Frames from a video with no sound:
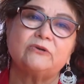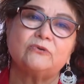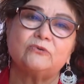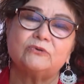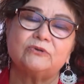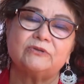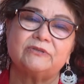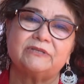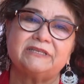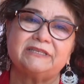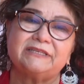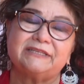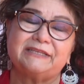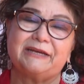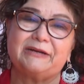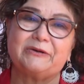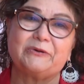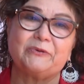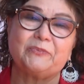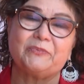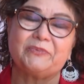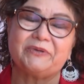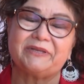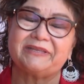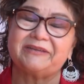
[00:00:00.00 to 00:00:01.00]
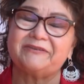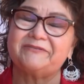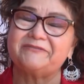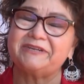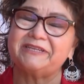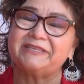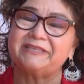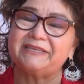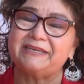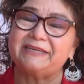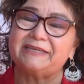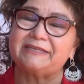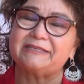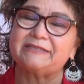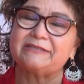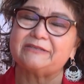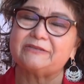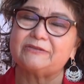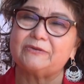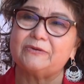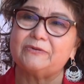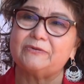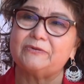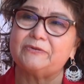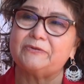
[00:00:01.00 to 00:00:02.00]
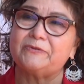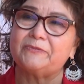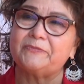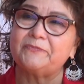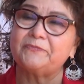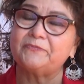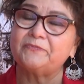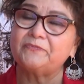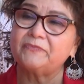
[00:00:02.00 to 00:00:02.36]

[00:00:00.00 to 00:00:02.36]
we want to start open every day, so